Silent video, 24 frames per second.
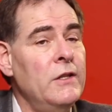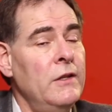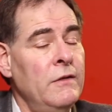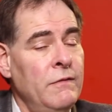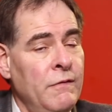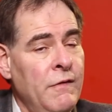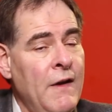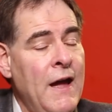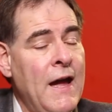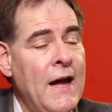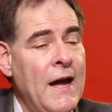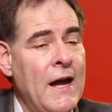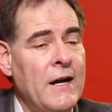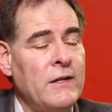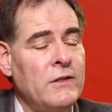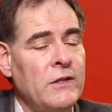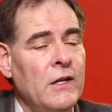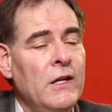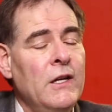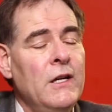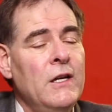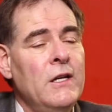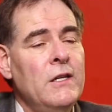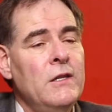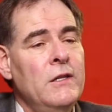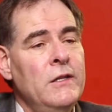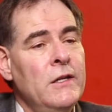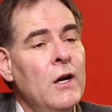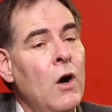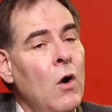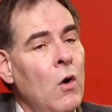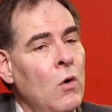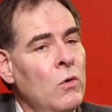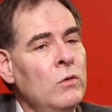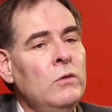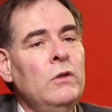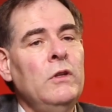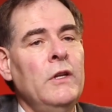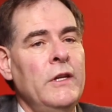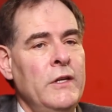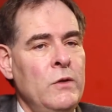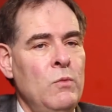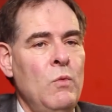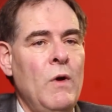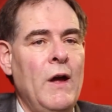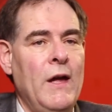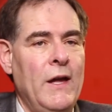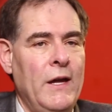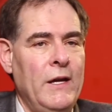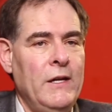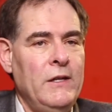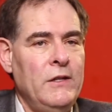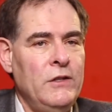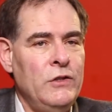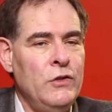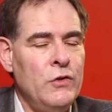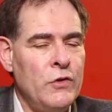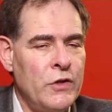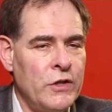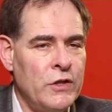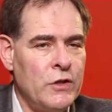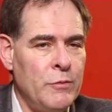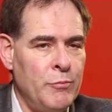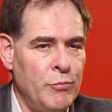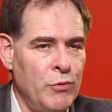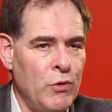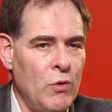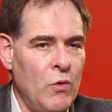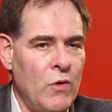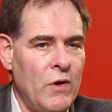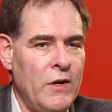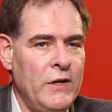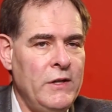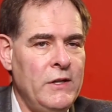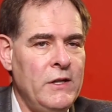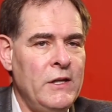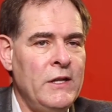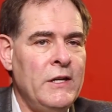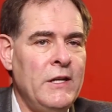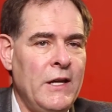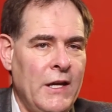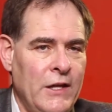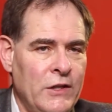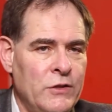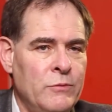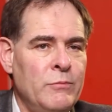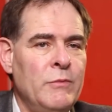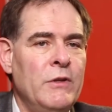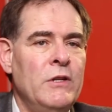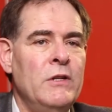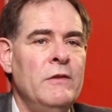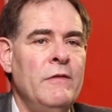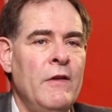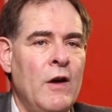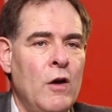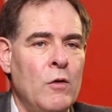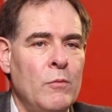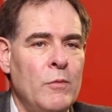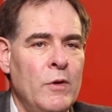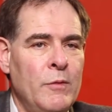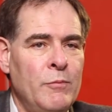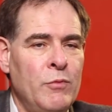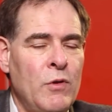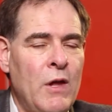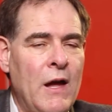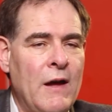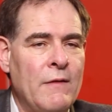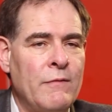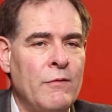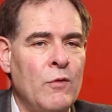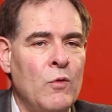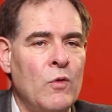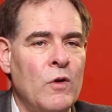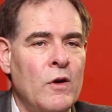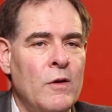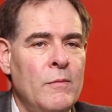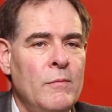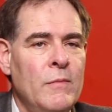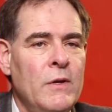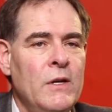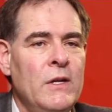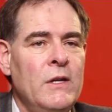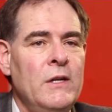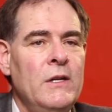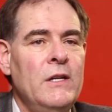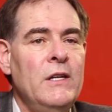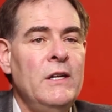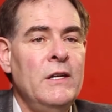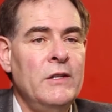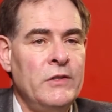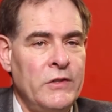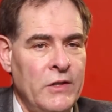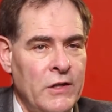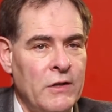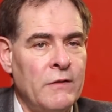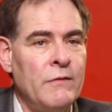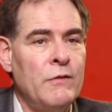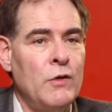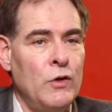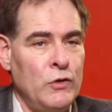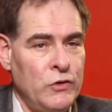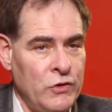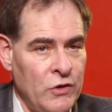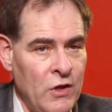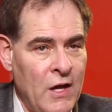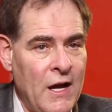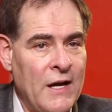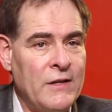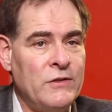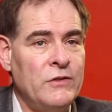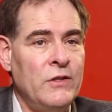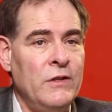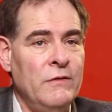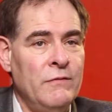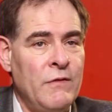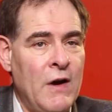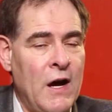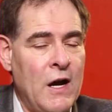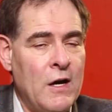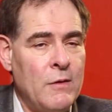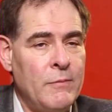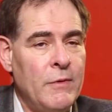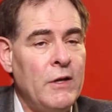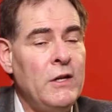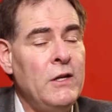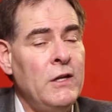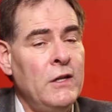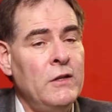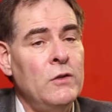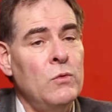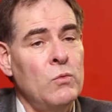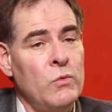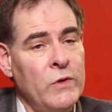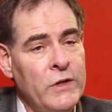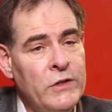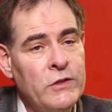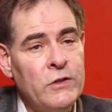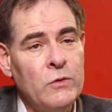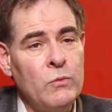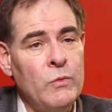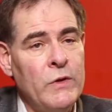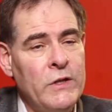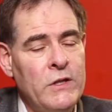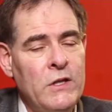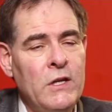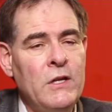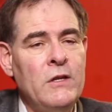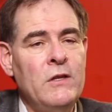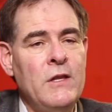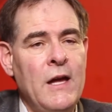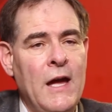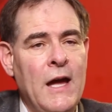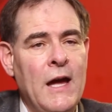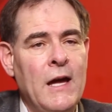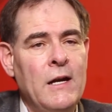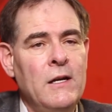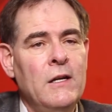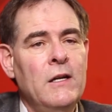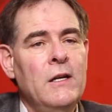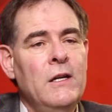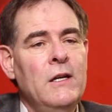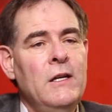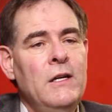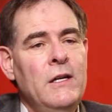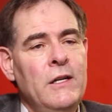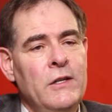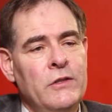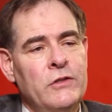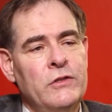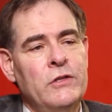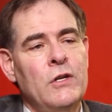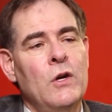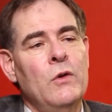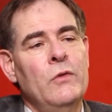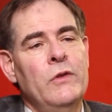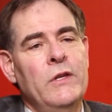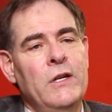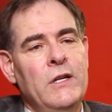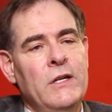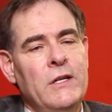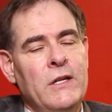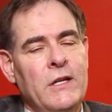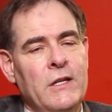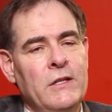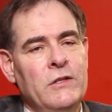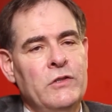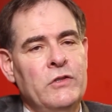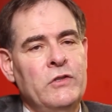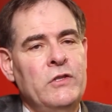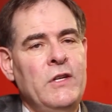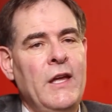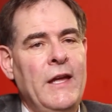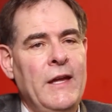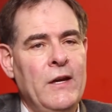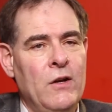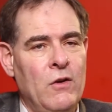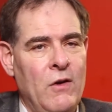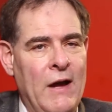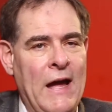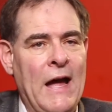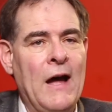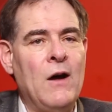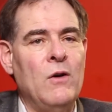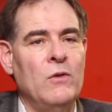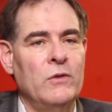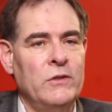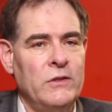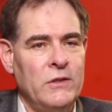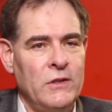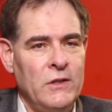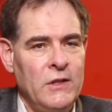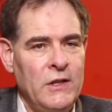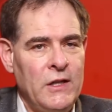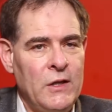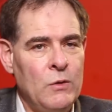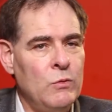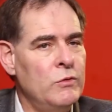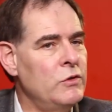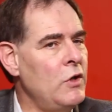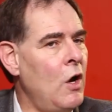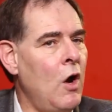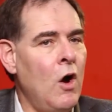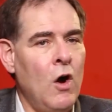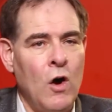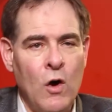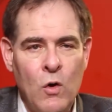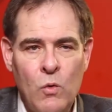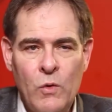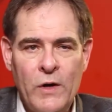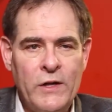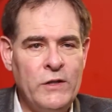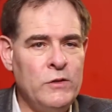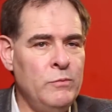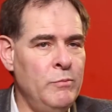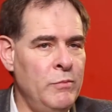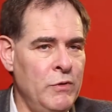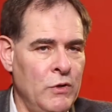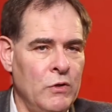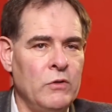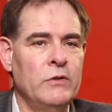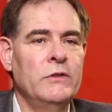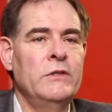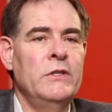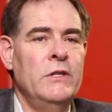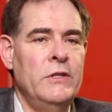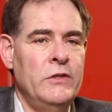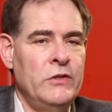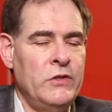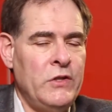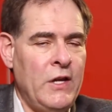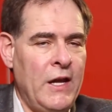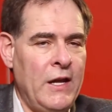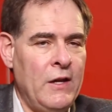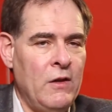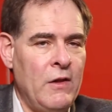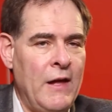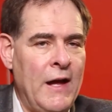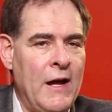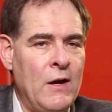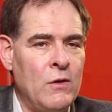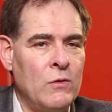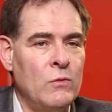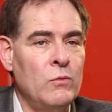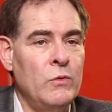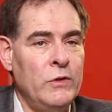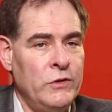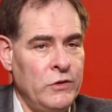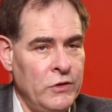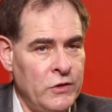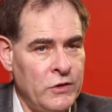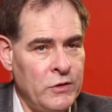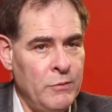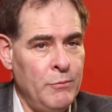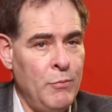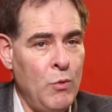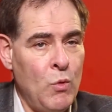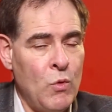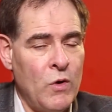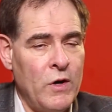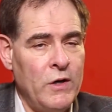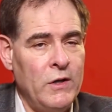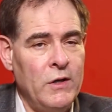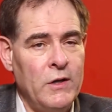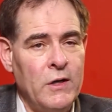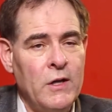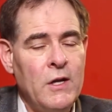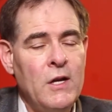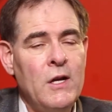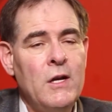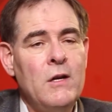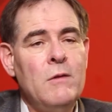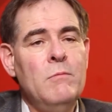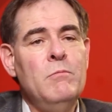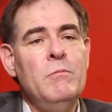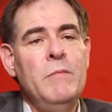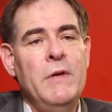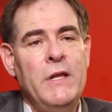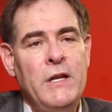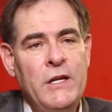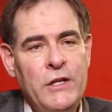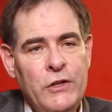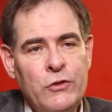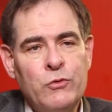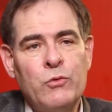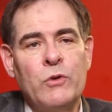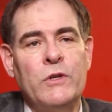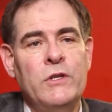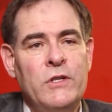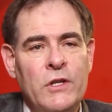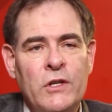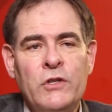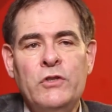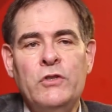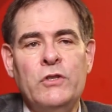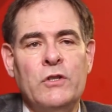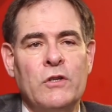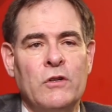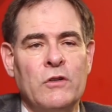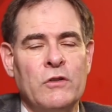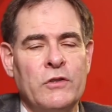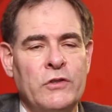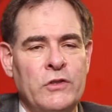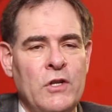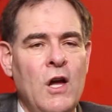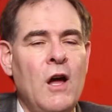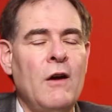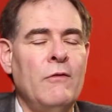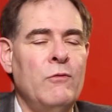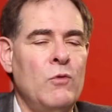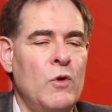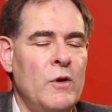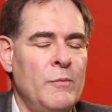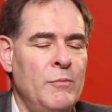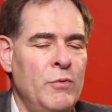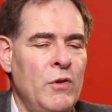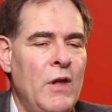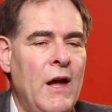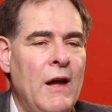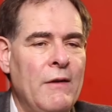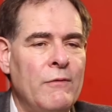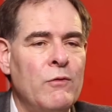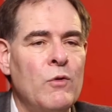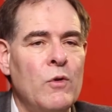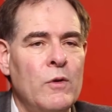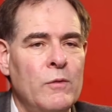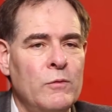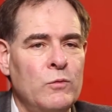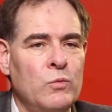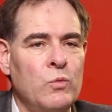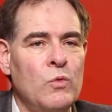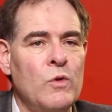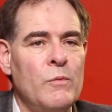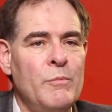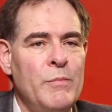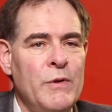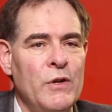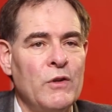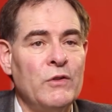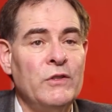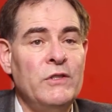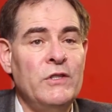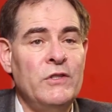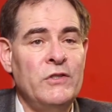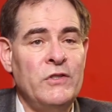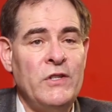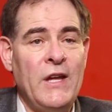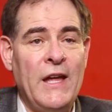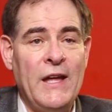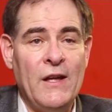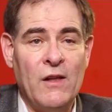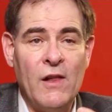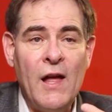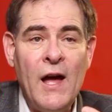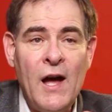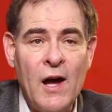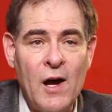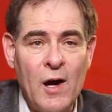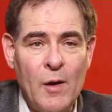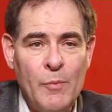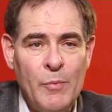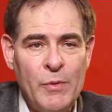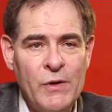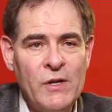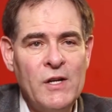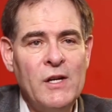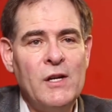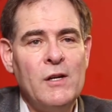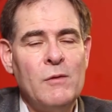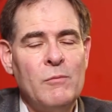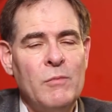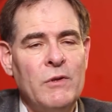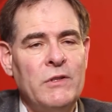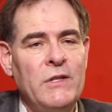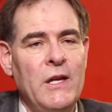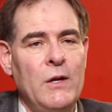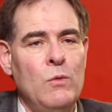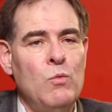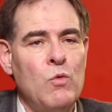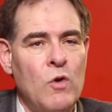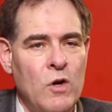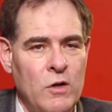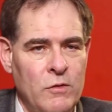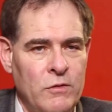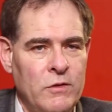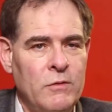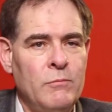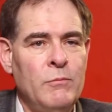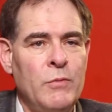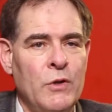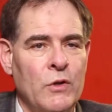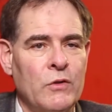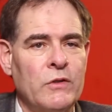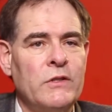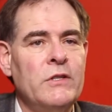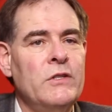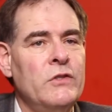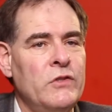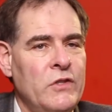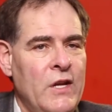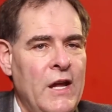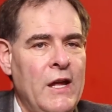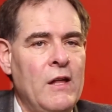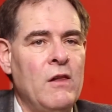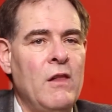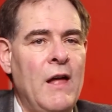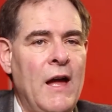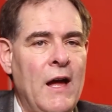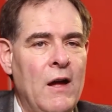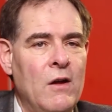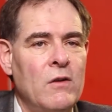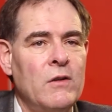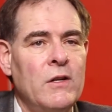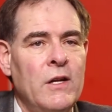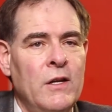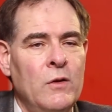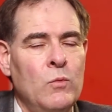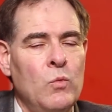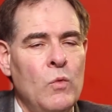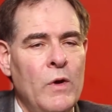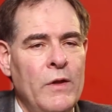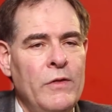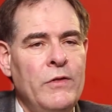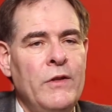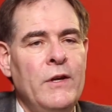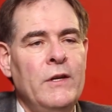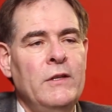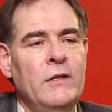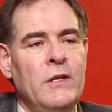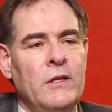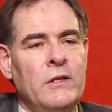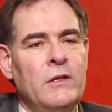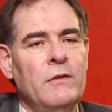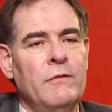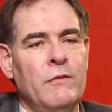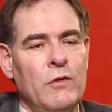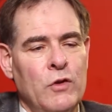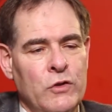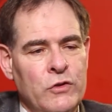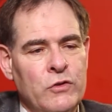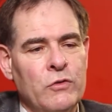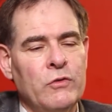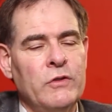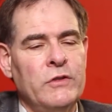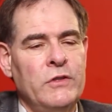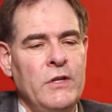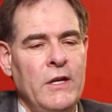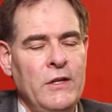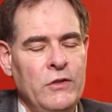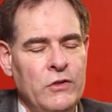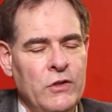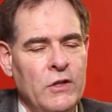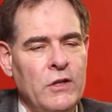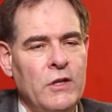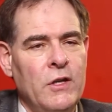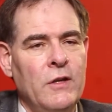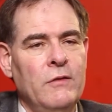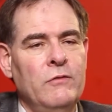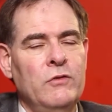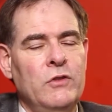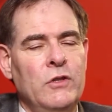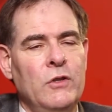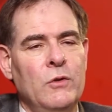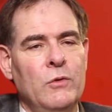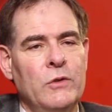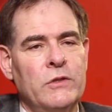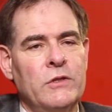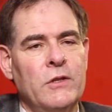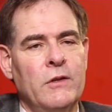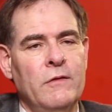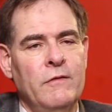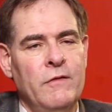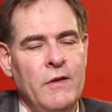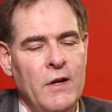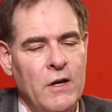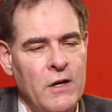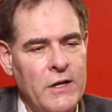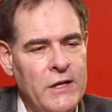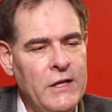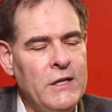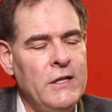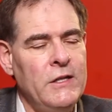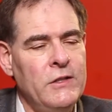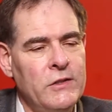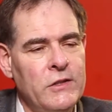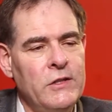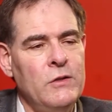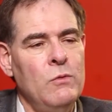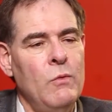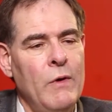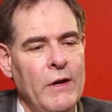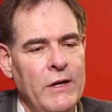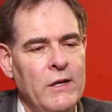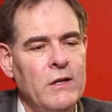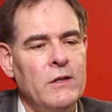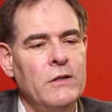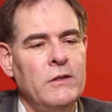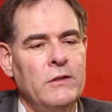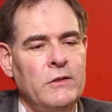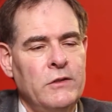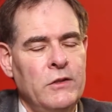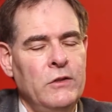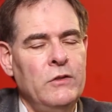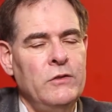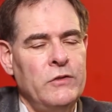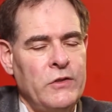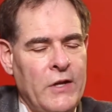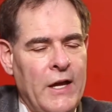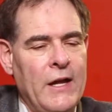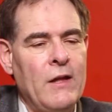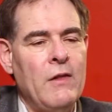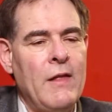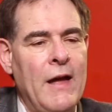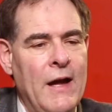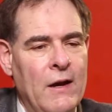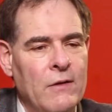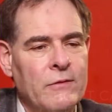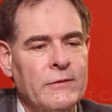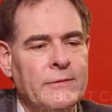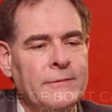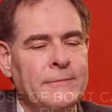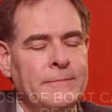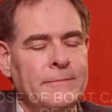In fact, the only way you can deploy Engagement Development Platform is in a virtualized environment. And the reason we did that is so that it can scale out. It was always built to scale out, which is important. Many traditional software platforms were built to scale up, but they weren't built to scale out. And one thing that the virtualization gives you is a very easy way to scale out.